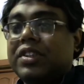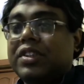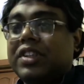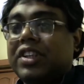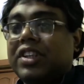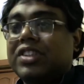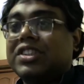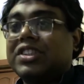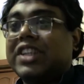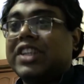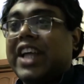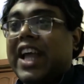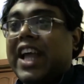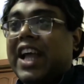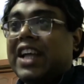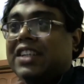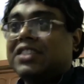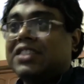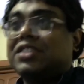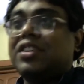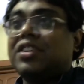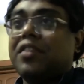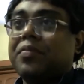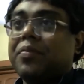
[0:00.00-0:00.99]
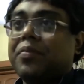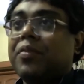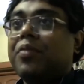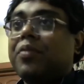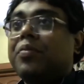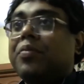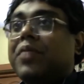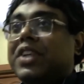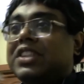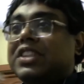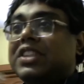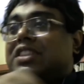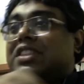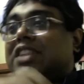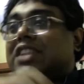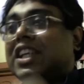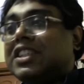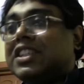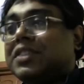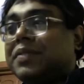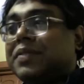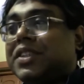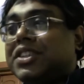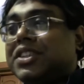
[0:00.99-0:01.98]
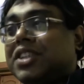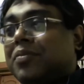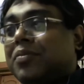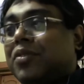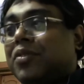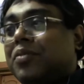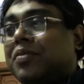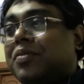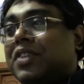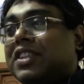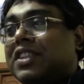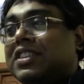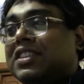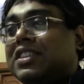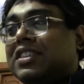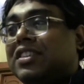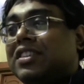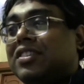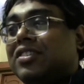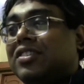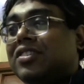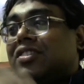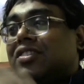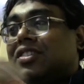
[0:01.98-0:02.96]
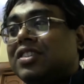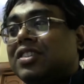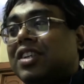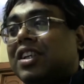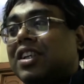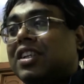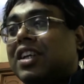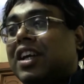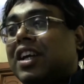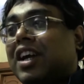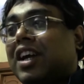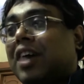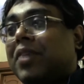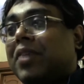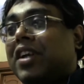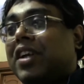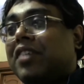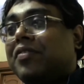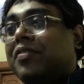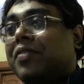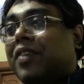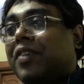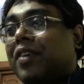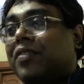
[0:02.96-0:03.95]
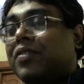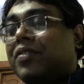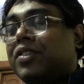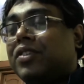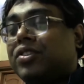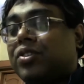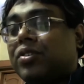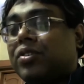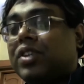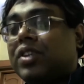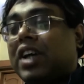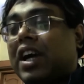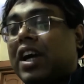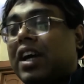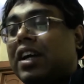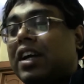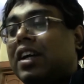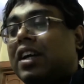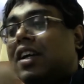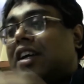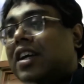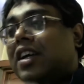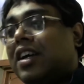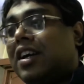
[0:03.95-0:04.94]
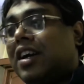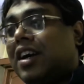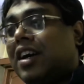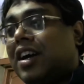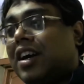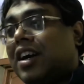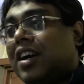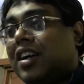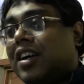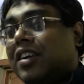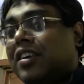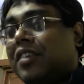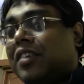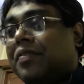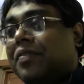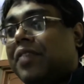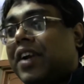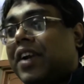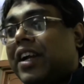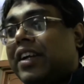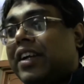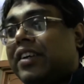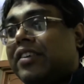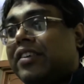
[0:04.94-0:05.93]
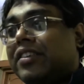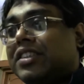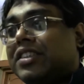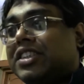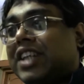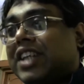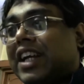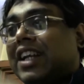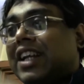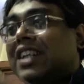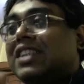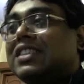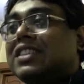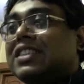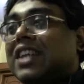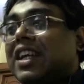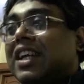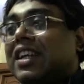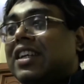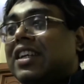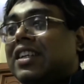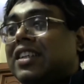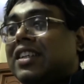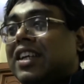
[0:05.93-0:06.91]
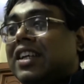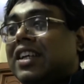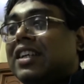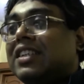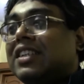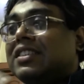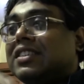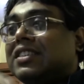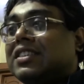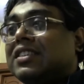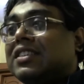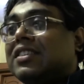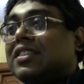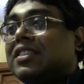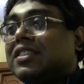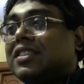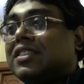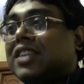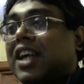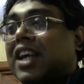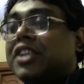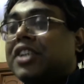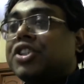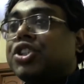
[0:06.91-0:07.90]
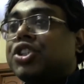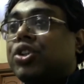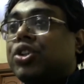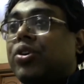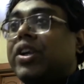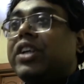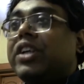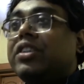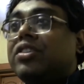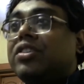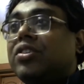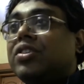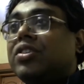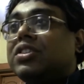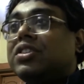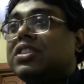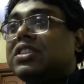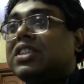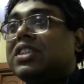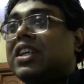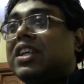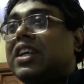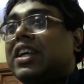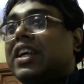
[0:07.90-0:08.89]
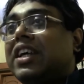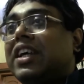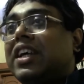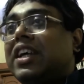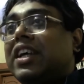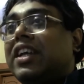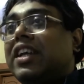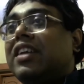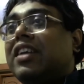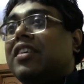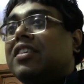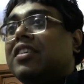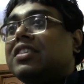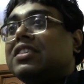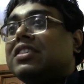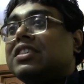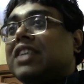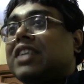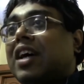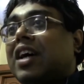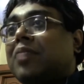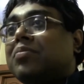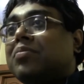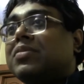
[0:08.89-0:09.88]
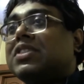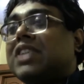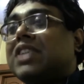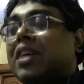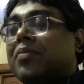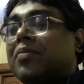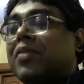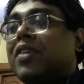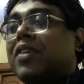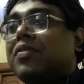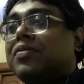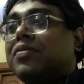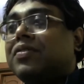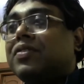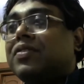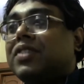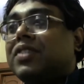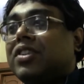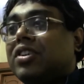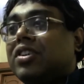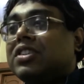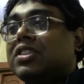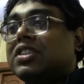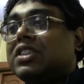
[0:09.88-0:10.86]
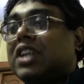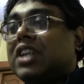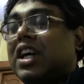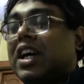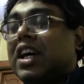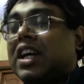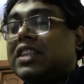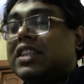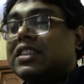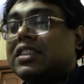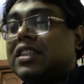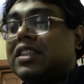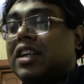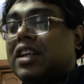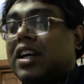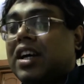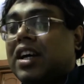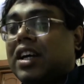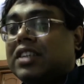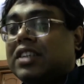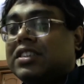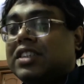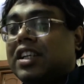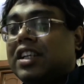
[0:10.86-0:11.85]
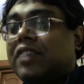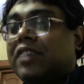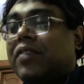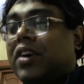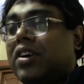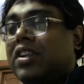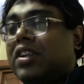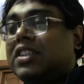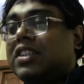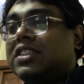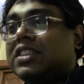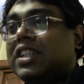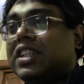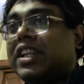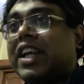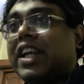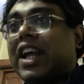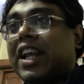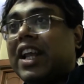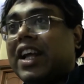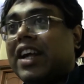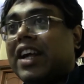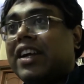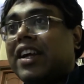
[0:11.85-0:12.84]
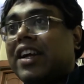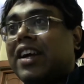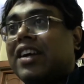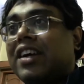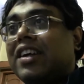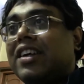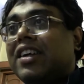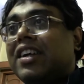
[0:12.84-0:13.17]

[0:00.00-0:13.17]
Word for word: the scans of movies, science fiction movies, those are coming from through the uh, different channels, and they start showing those in some some of those uh, uh, cinema halls in Calcutta.